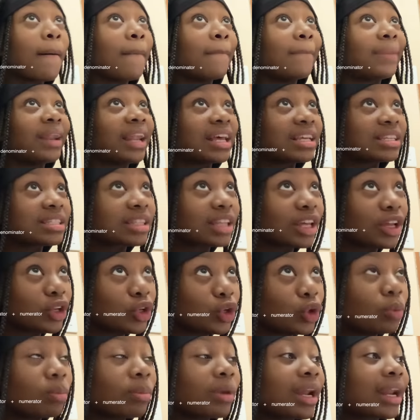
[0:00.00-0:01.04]
plus the
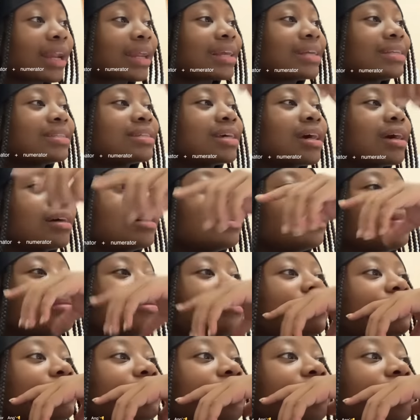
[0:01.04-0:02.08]
numerator.
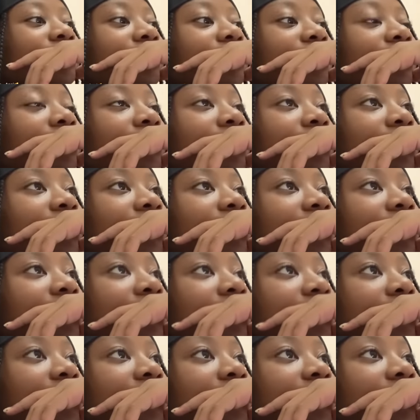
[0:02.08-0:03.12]
Times the
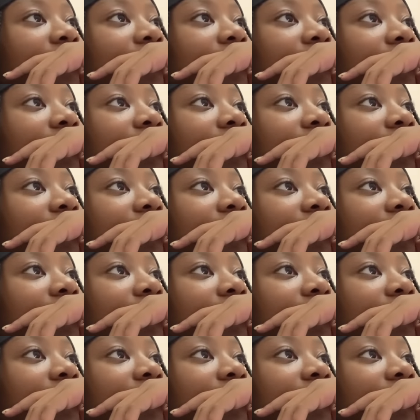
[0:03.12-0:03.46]
same